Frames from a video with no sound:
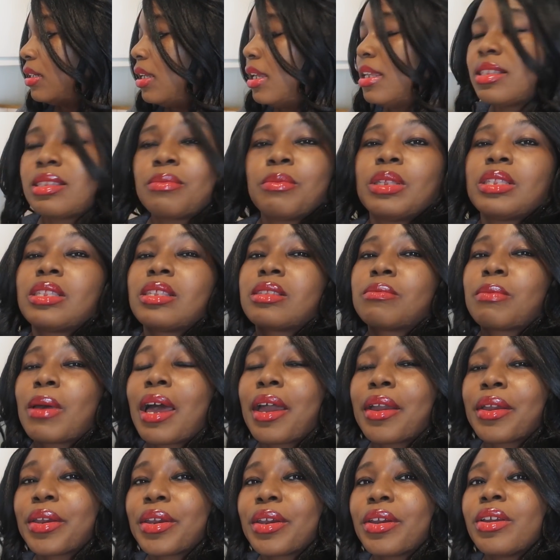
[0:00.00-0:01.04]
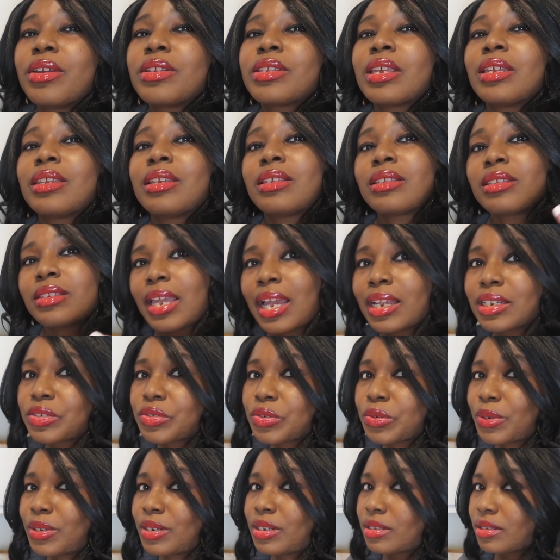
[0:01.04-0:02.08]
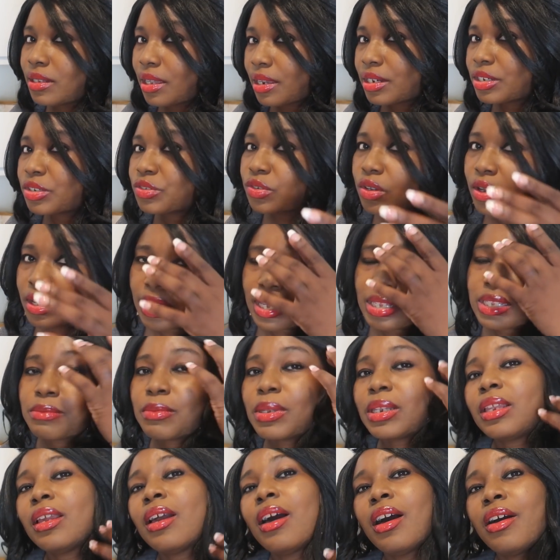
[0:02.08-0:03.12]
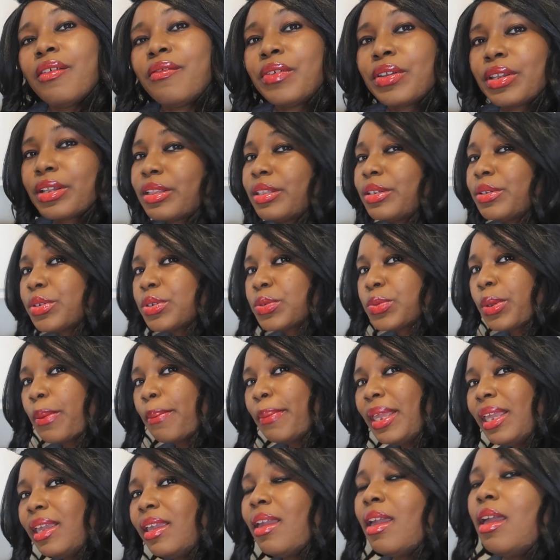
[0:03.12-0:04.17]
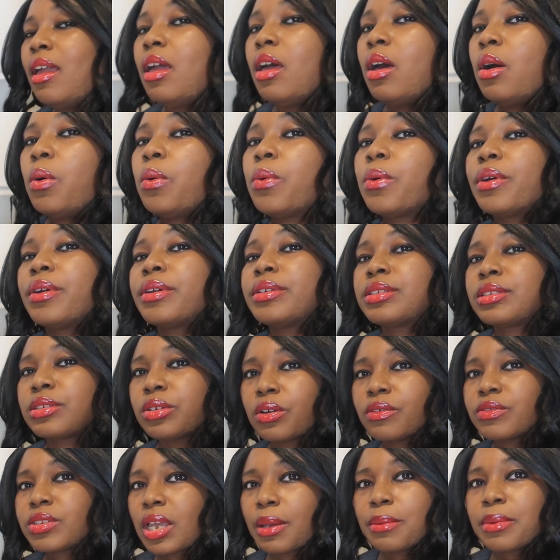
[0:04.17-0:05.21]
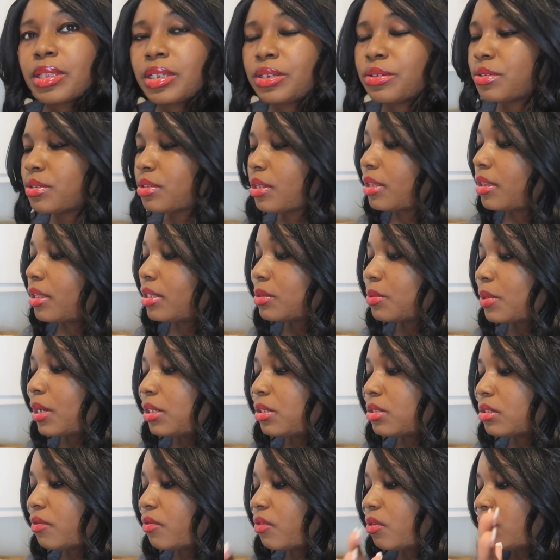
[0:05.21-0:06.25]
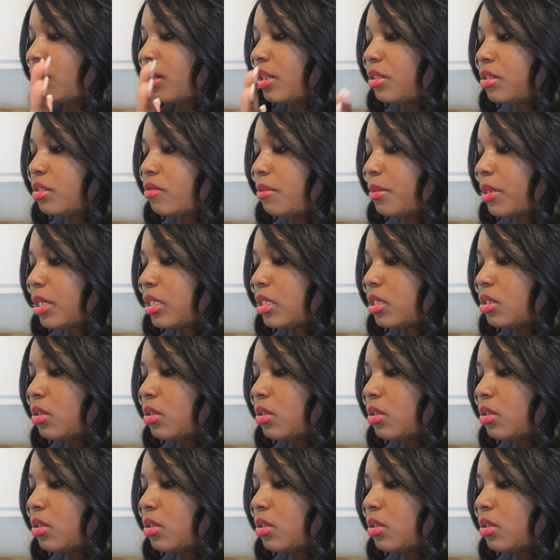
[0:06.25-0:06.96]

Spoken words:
it's Mrs. Meyer's and it's natural and it's not as strong as many oven cleaners would be, or stovetop cleaners. So that's what I use it for. I use it for my